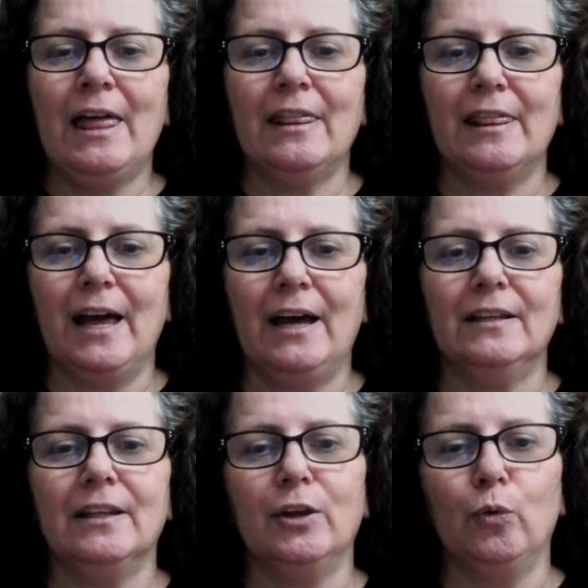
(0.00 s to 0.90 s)
that
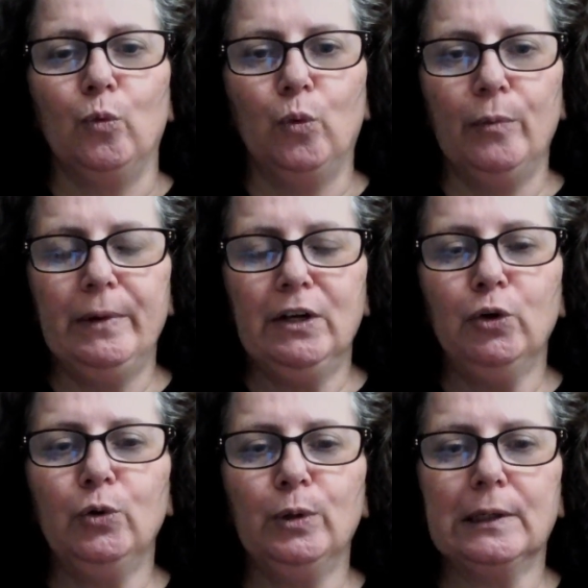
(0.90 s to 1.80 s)
the woman
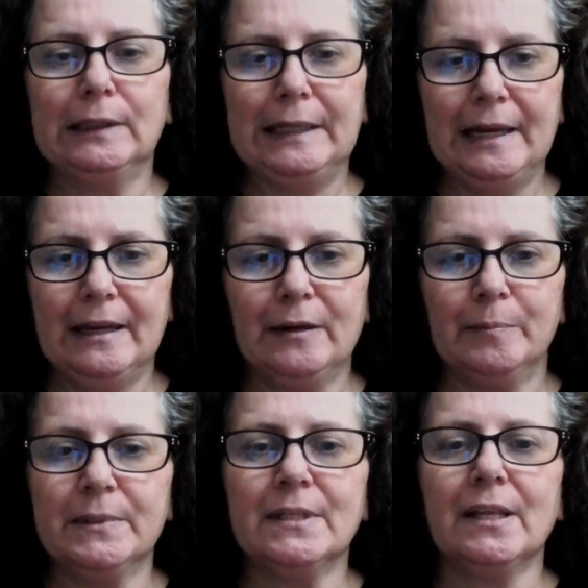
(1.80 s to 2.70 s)
who
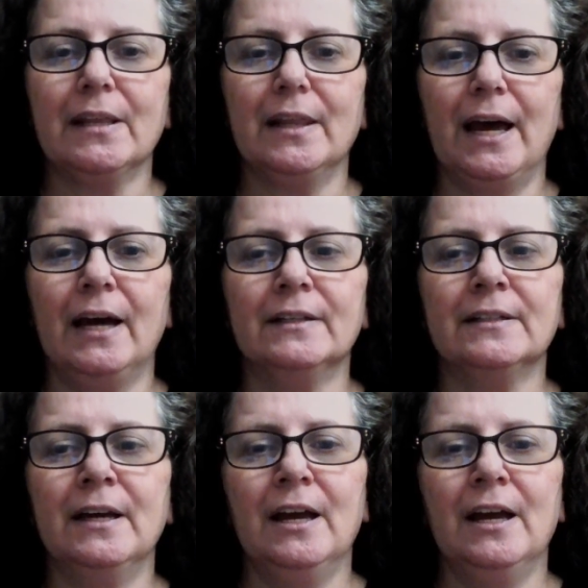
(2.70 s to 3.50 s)
claims that